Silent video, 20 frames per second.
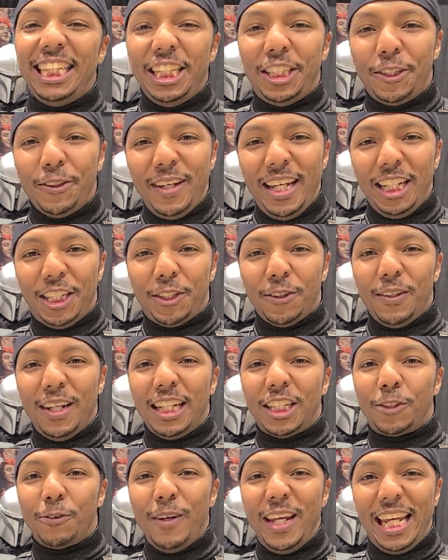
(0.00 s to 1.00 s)
C2E2
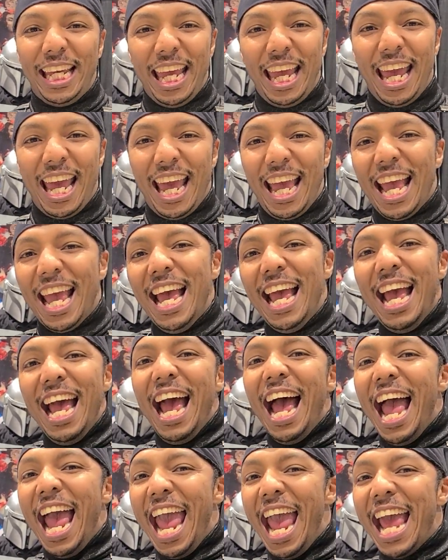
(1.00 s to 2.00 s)
this weekend.
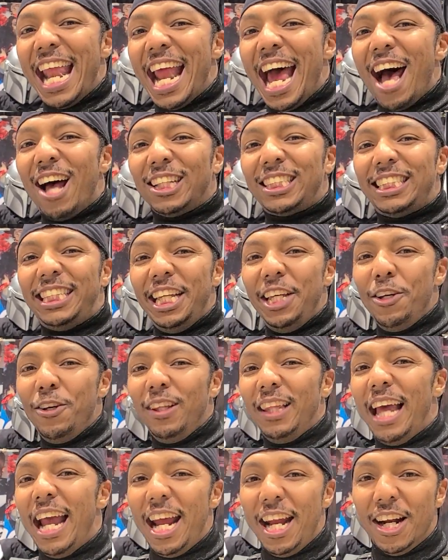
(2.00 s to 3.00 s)
And I'll see
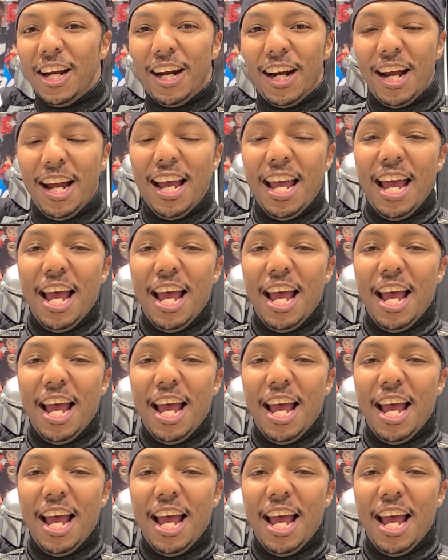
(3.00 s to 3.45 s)
you later.